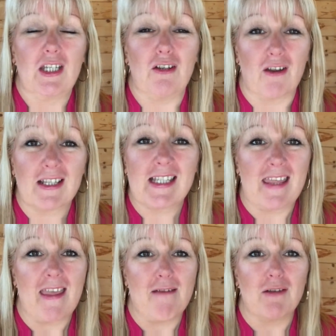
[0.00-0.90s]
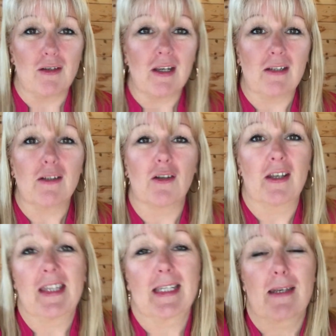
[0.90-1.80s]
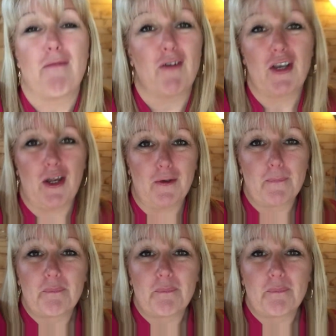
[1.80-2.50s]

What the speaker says: you like to sit there and look at this stuff, I know.